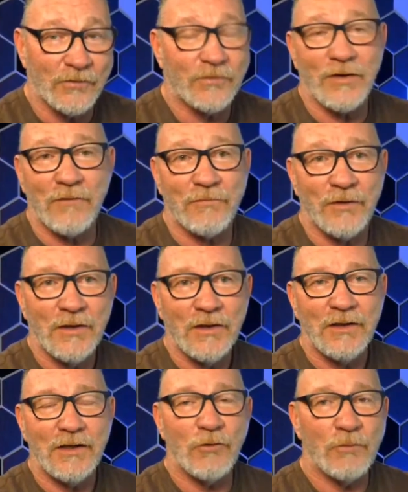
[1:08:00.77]
of stuff.
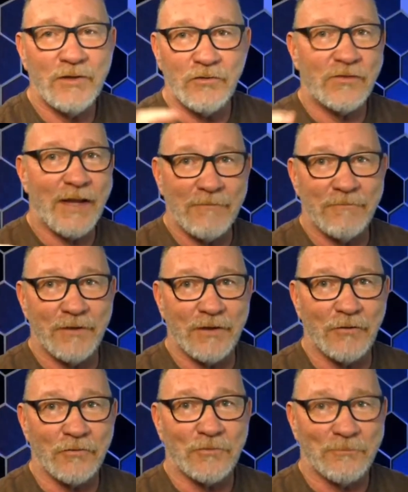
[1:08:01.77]
We just had
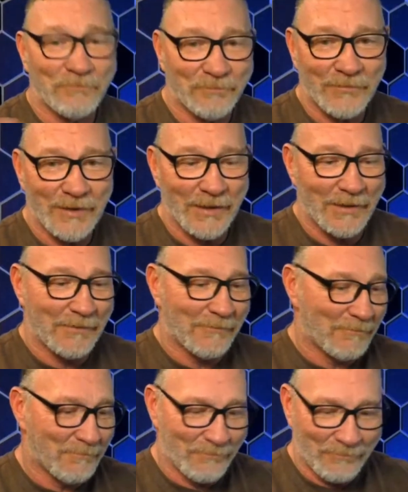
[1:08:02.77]
figures and